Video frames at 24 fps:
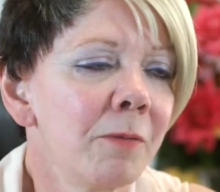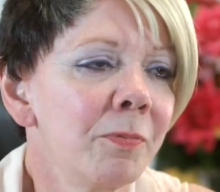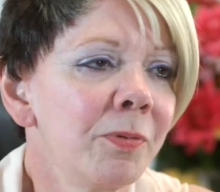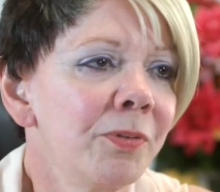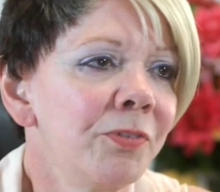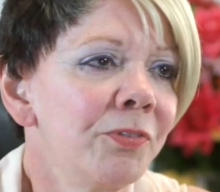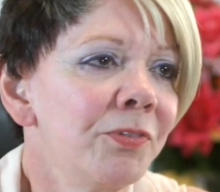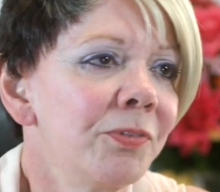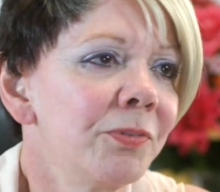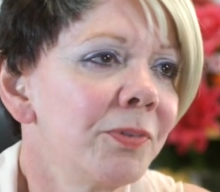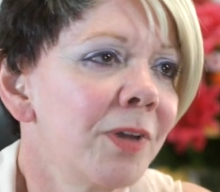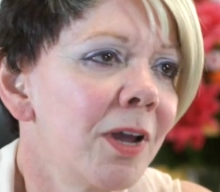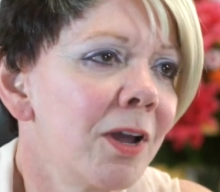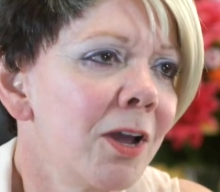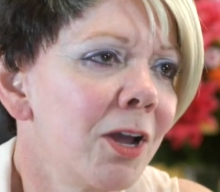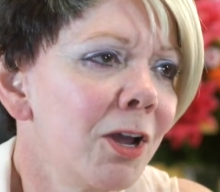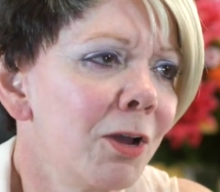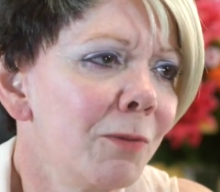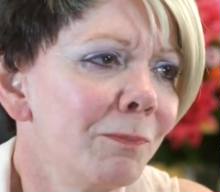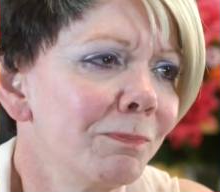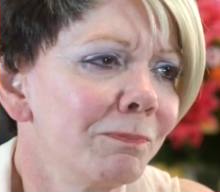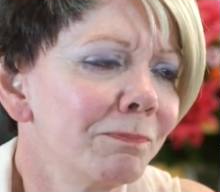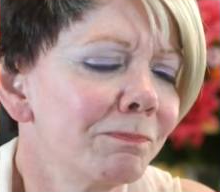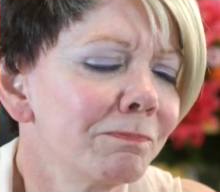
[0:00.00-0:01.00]
was
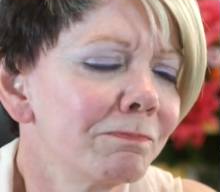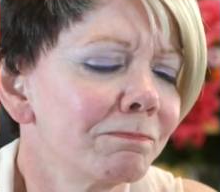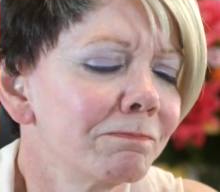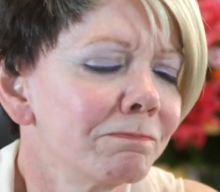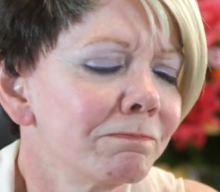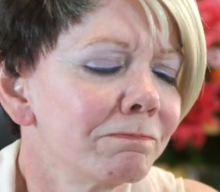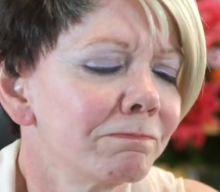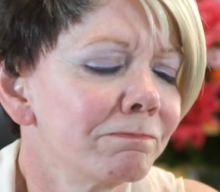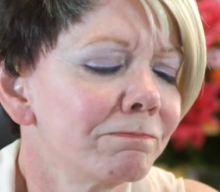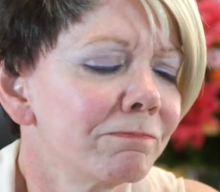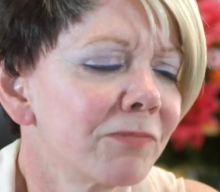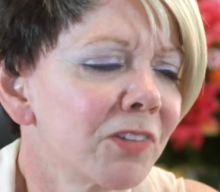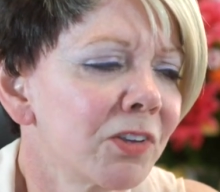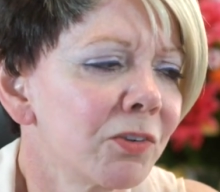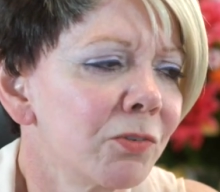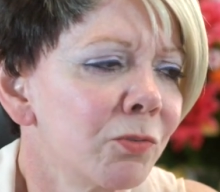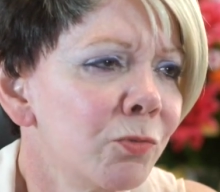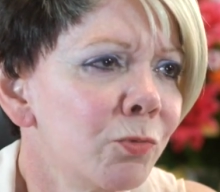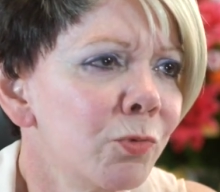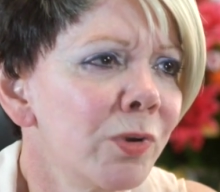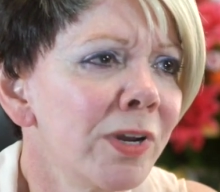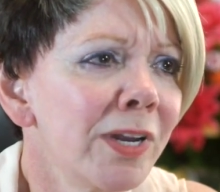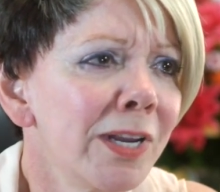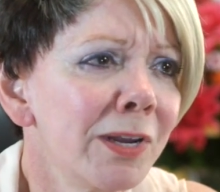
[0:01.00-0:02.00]

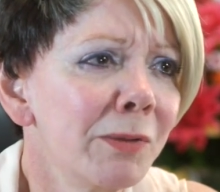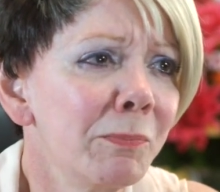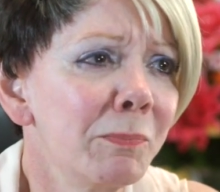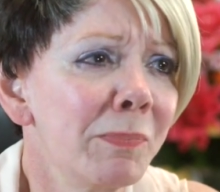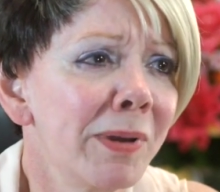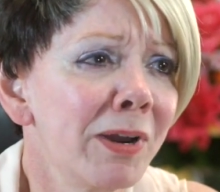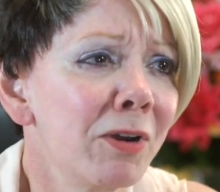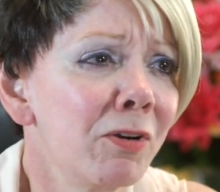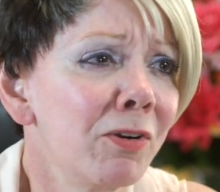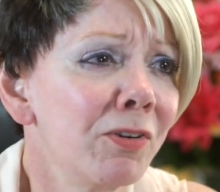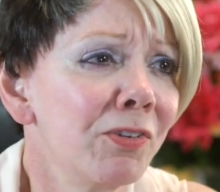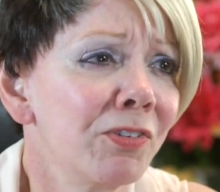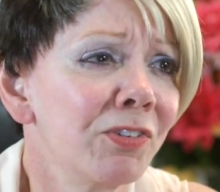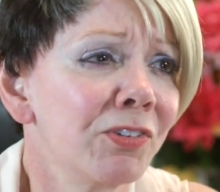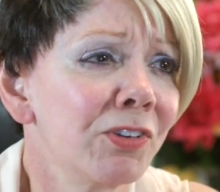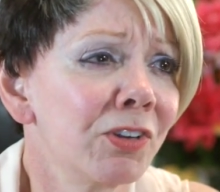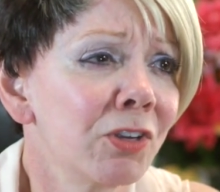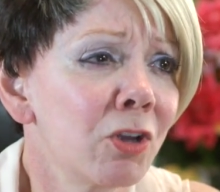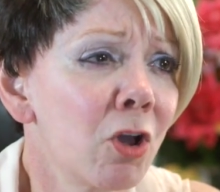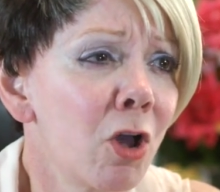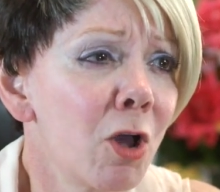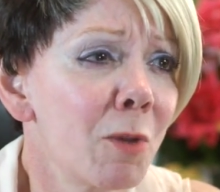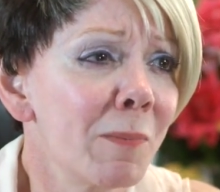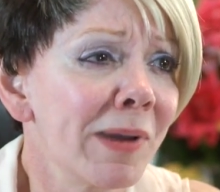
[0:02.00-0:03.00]
really embarrassed to
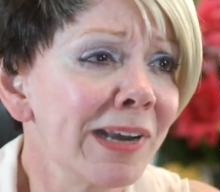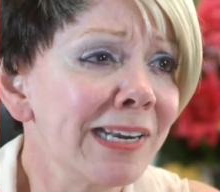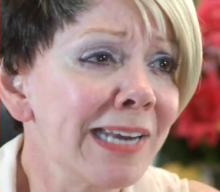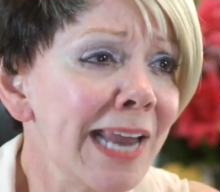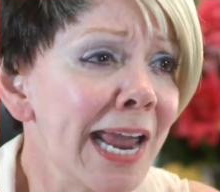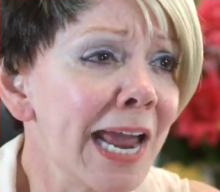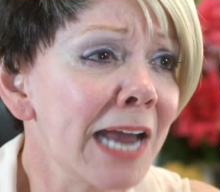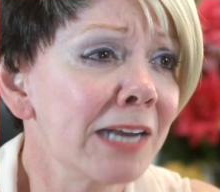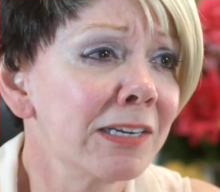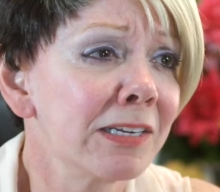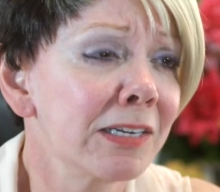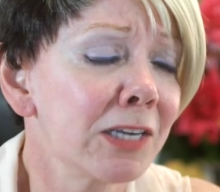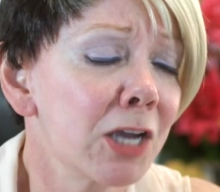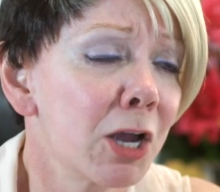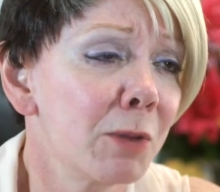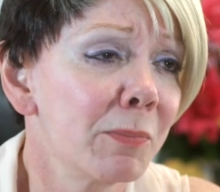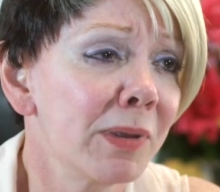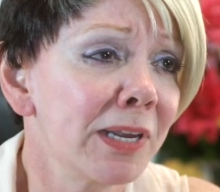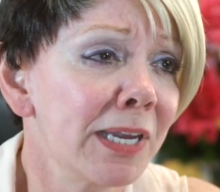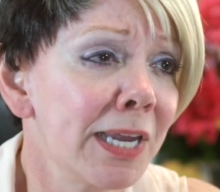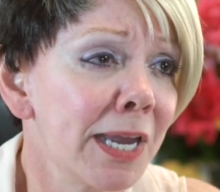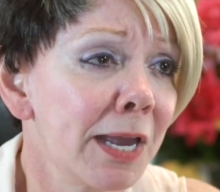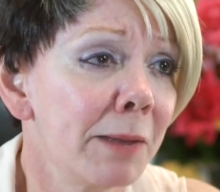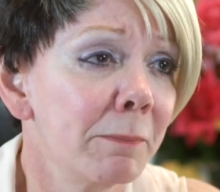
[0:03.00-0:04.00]
call my dad to come
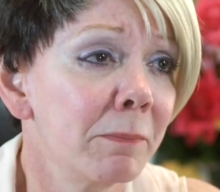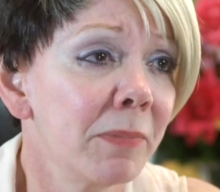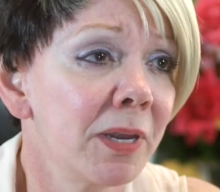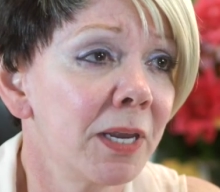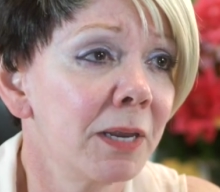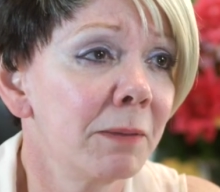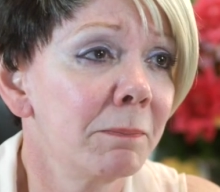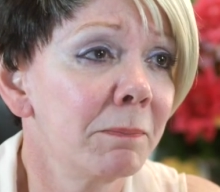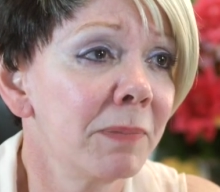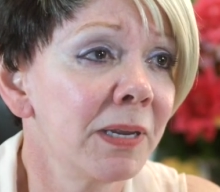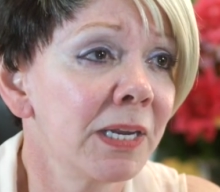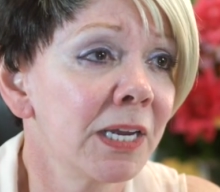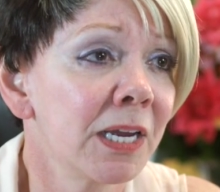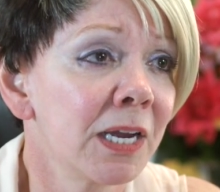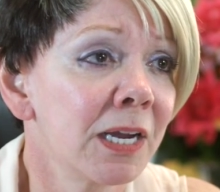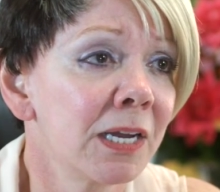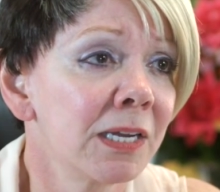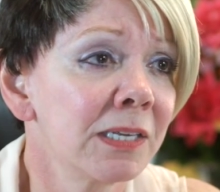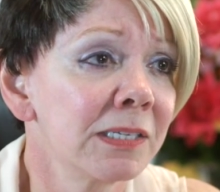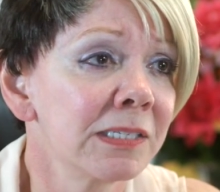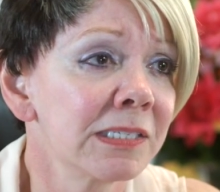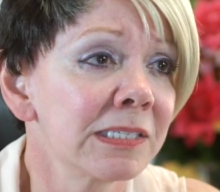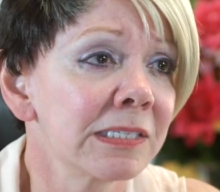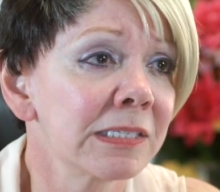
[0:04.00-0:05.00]
and get me,
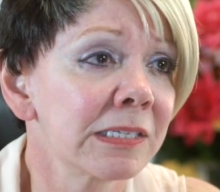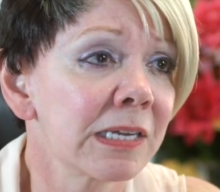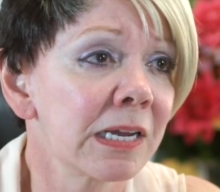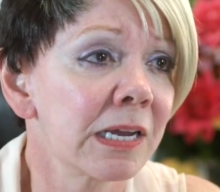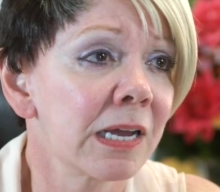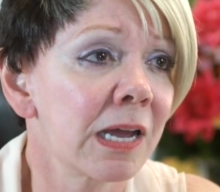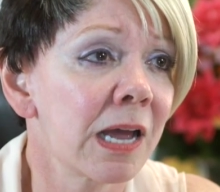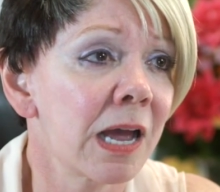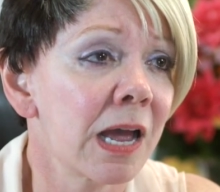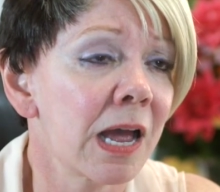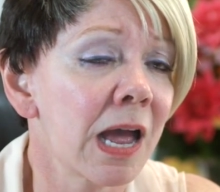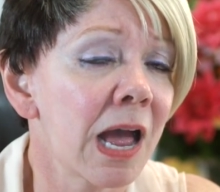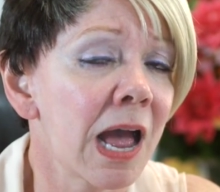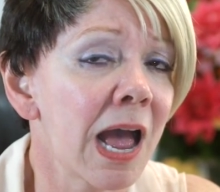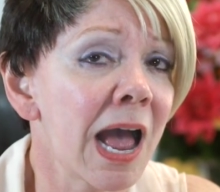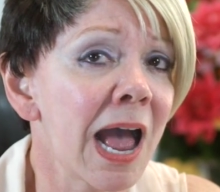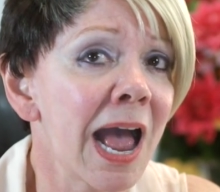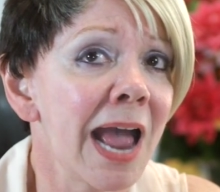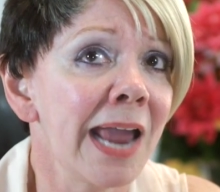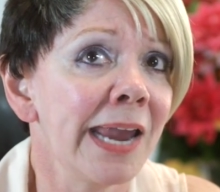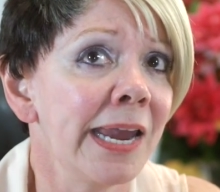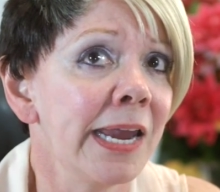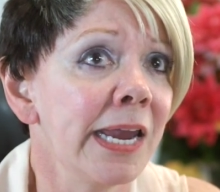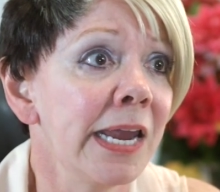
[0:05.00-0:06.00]
because
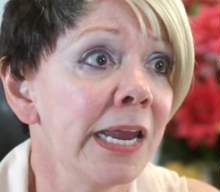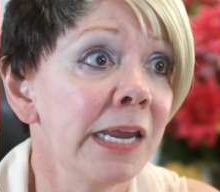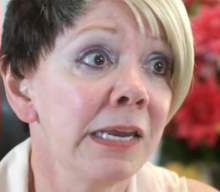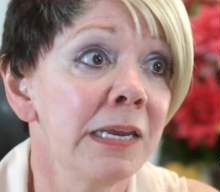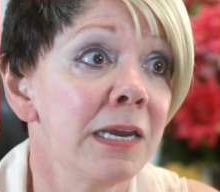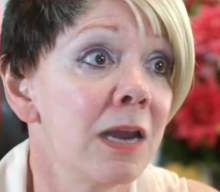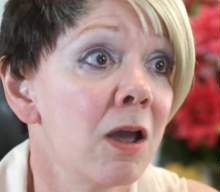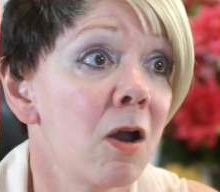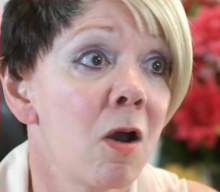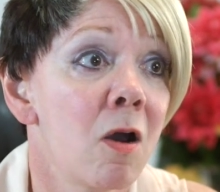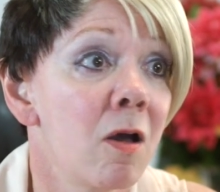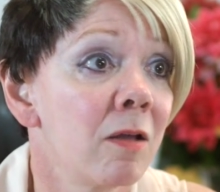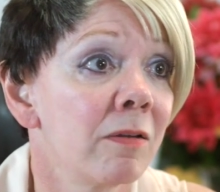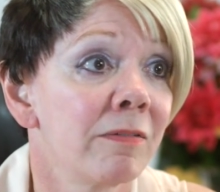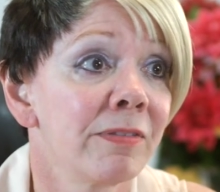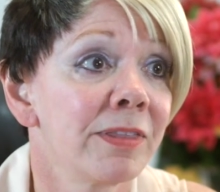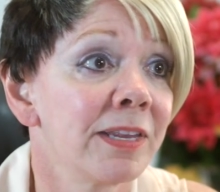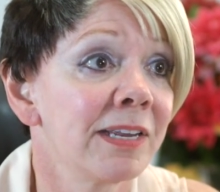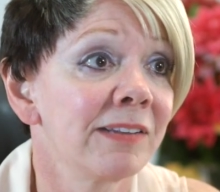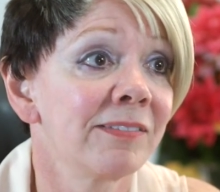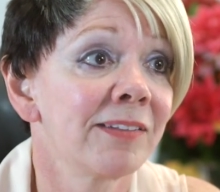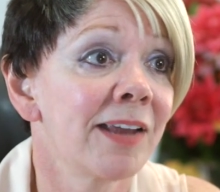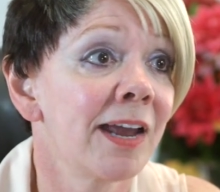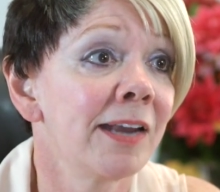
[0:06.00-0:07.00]
I hid all of
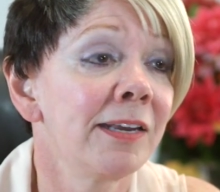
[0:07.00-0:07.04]
this.